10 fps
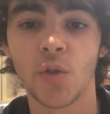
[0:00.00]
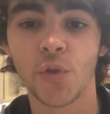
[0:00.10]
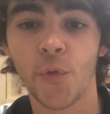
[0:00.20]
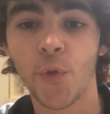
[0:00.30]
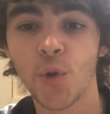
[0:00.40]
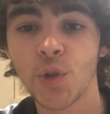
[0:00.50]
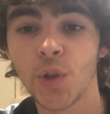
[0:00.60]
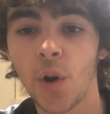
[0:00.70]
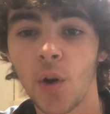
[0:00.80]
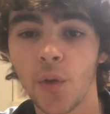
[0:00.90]
So
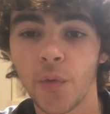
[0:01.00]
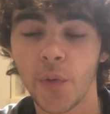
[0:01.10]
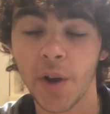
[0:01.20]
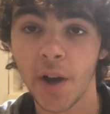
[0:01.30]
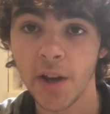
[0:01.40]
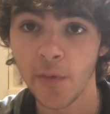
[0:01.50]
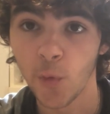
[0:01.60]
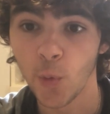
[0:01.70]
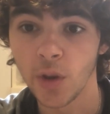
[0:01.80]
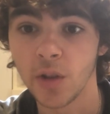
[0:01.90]
first off, I
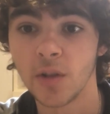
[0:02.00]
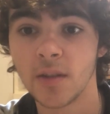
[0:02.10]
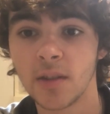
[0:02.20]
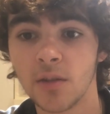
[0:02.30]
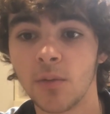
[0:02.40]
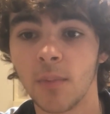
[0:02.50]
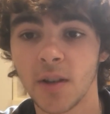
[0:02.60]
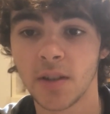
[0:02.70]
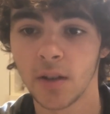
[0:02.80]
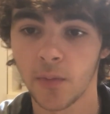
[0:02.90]
never really considered
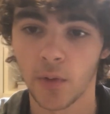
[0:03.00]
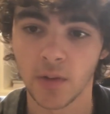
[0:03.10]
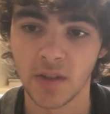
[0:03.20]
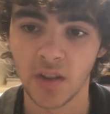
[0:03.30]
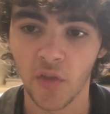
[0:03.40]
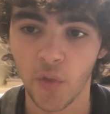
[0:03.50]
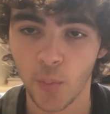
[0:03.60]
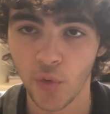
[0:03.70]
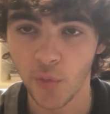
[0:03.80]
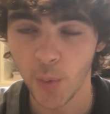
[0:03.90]
myself on
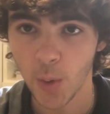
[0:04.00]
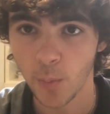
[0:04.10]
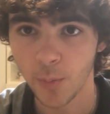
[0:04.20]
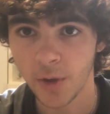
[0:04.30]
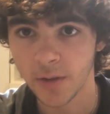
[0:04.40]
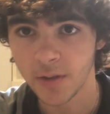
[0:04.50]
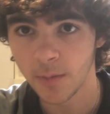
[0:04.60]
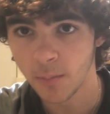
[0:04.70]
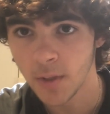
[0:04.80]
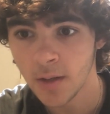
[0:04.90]
self-improvement because
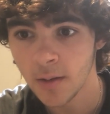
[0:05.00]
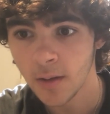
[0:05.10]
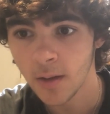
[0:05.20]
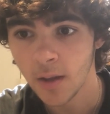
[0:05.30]
to me,